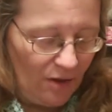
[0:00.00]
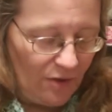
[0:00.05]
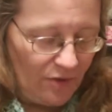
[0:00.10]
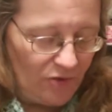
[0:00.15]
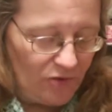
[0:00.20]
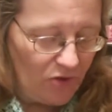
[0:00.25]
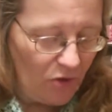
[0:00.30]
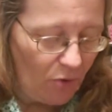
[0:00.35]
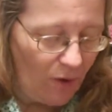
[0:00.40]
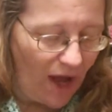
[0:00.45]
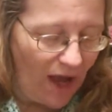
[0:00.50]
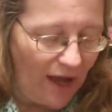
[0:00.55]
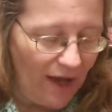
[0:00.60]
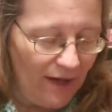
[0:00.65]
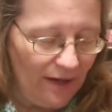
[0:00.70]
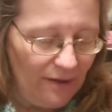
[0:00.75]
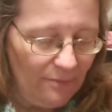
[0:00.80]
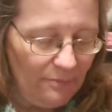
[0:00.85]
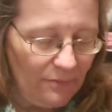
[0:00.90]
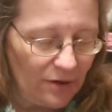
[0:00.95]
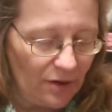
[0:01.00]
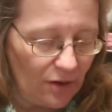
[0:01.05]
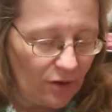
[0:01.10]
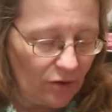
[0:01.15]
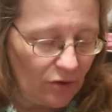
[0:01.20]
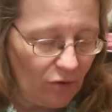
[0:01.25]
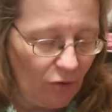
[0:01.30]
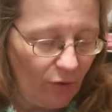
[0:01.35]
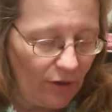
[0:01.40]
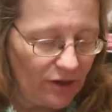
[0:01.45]
So I'm
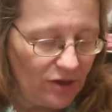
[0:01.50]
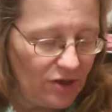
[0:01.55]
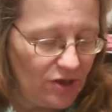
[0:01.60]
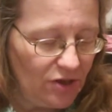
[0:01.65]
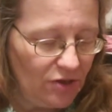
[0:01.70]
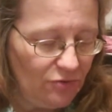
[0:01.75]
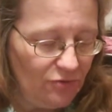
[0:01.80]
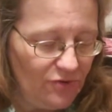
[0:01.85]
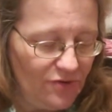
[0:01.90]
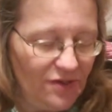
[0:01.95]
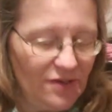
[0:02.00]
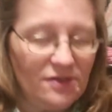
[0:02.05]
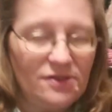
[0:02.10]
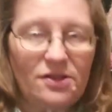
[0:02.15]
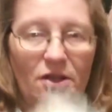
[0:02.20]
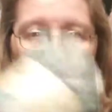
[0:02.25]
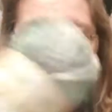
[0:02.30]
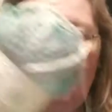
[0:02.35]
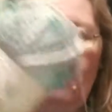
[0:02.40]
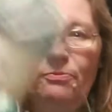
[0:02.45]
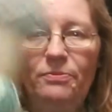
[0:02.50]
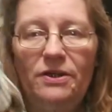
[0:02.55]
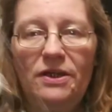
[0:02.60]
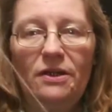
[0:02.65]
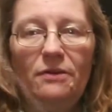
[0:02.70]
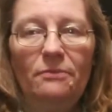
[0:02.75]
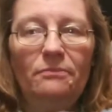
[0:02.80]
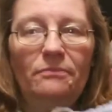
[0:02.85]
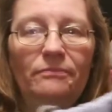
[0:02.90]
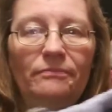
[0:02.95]
going to use this
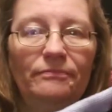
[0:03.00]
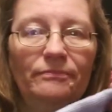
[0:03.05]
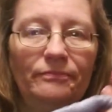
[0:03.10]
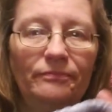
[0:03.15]
opium.